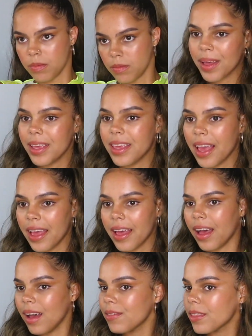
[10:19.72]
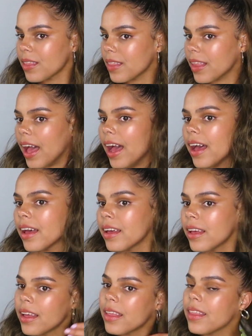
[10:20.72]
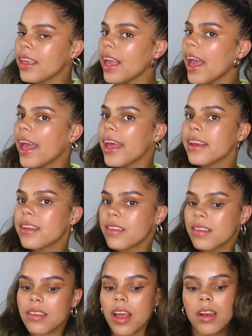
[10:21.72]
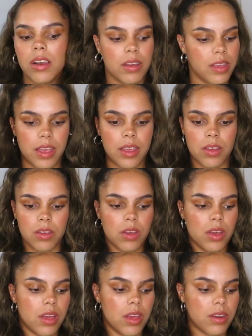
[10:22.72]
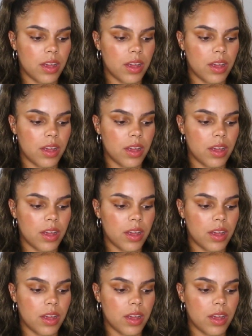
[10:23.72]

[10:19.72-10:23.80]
But yeah, other than that, the ends are looking good.